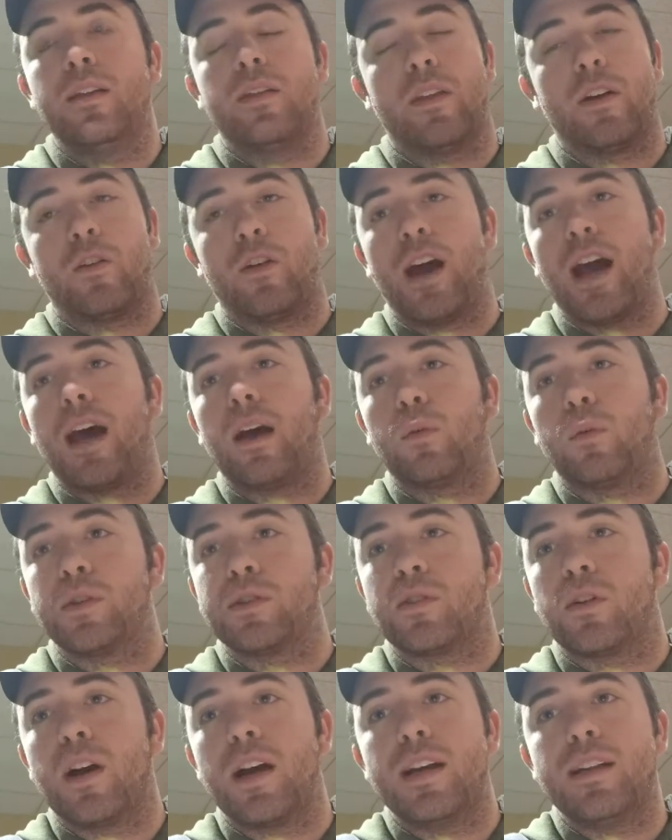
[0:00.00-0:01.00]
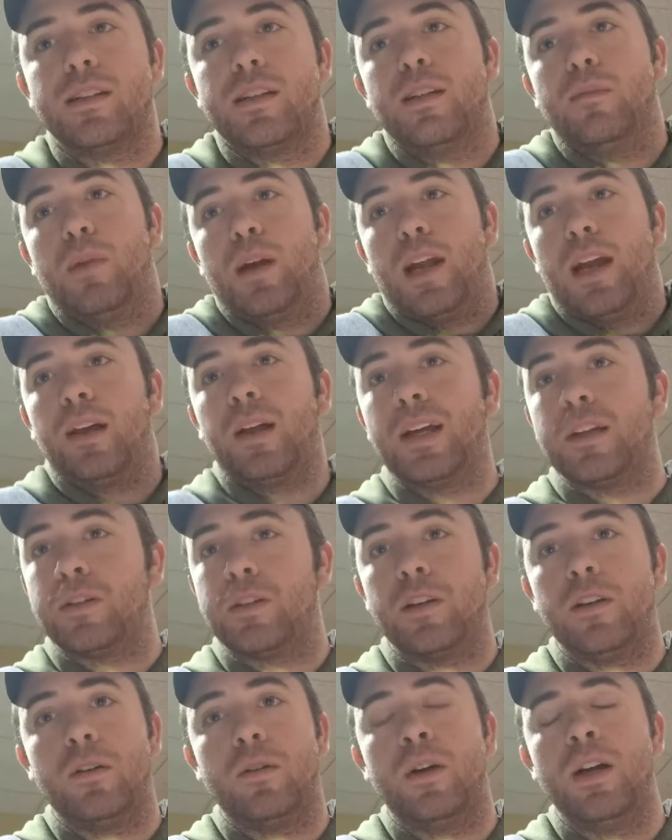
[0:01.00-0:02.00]
The crowd was crazy, but
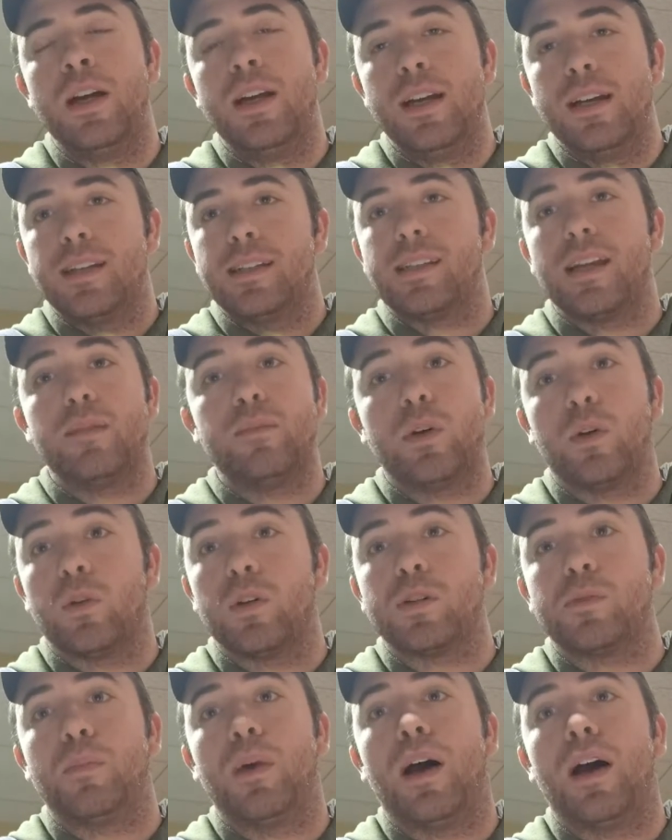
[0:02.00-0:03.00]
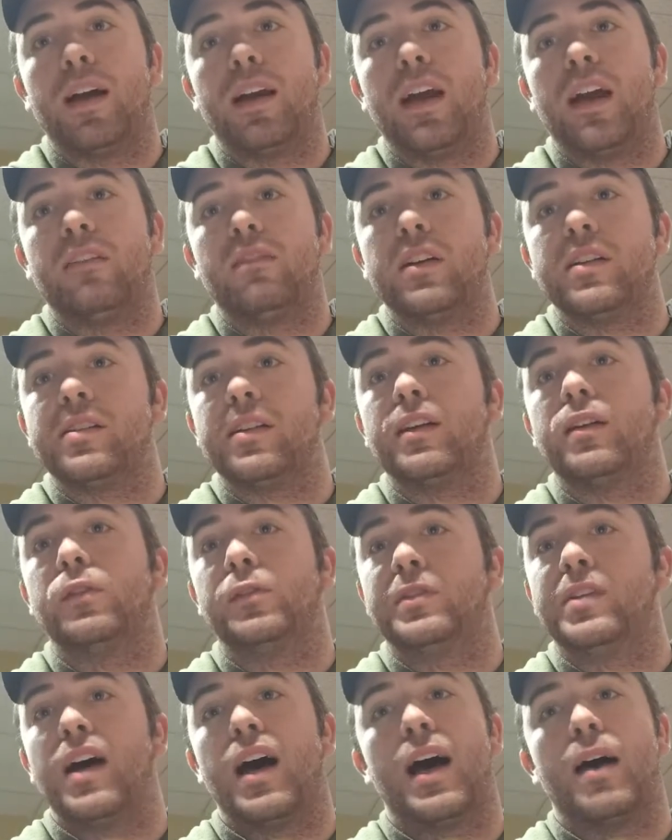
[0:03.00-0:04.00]
LSU seemed to respond every single
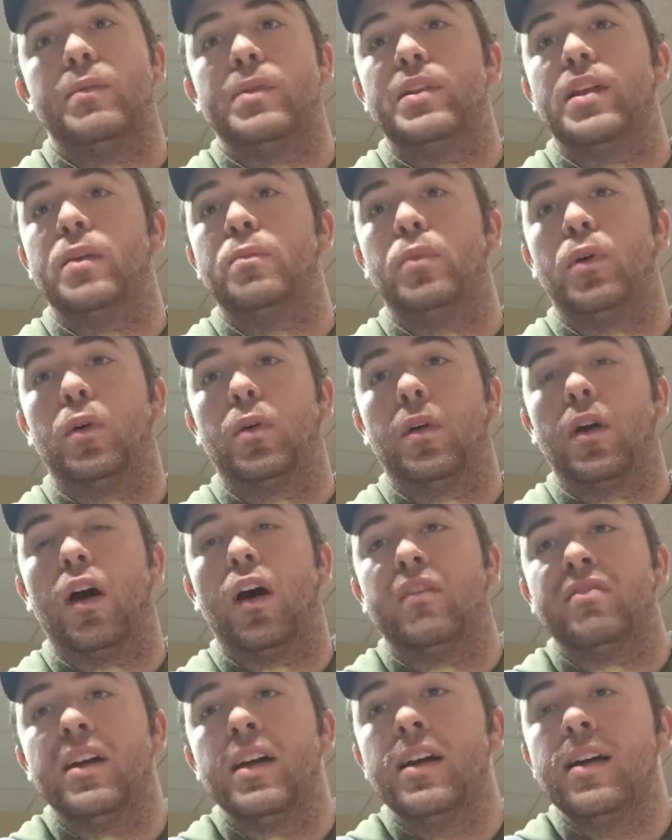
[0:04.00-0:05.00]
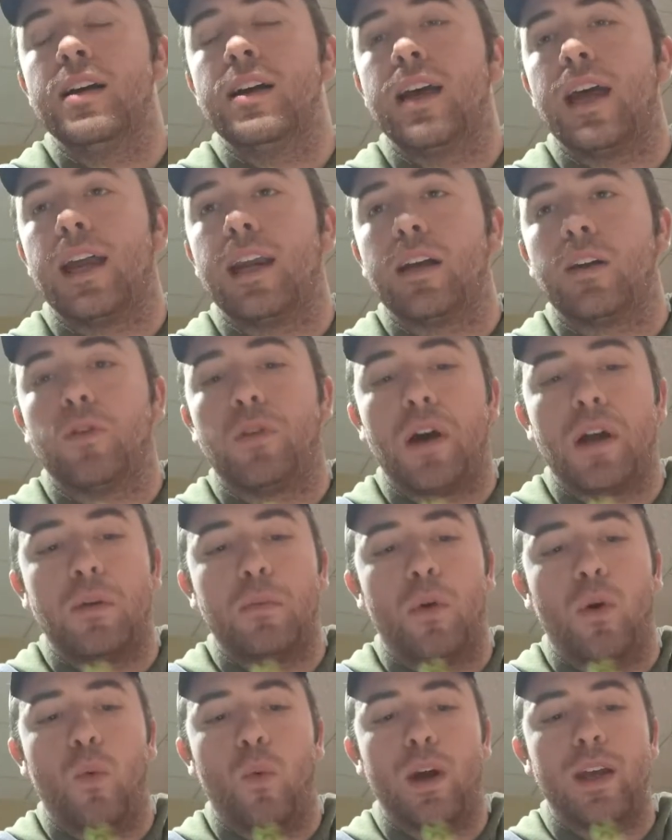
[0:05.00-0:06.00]
time, and they pulled off an
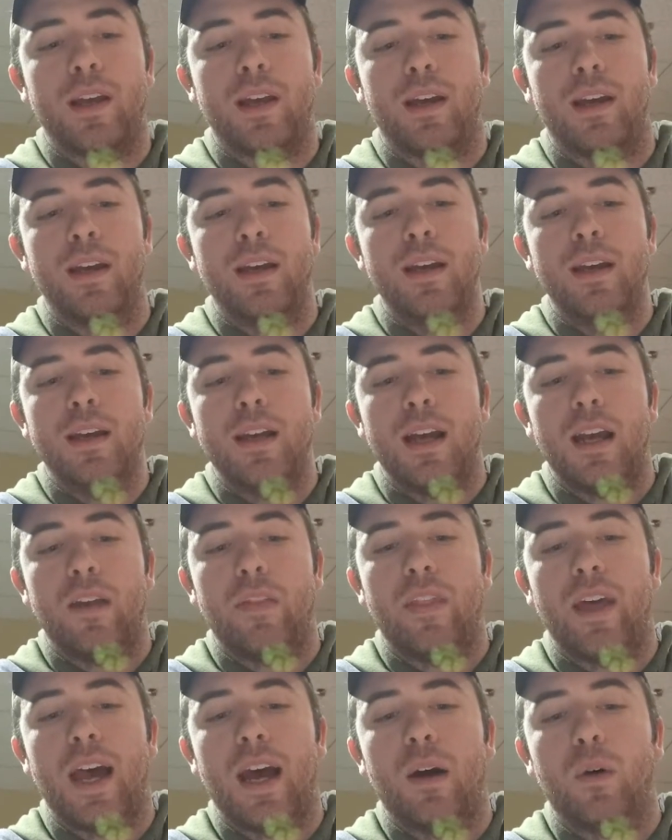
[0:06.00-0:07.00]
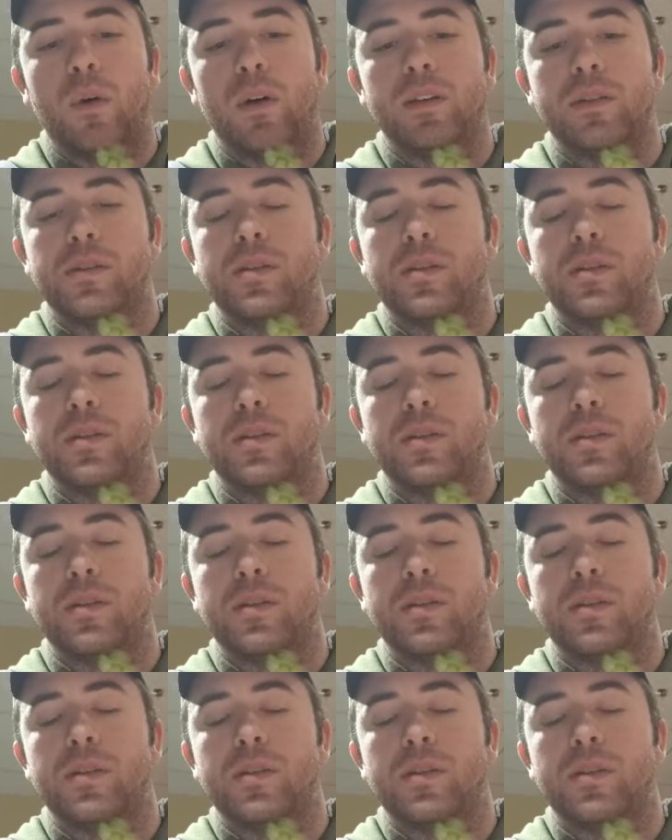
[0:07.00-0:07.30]
incredible win in that one.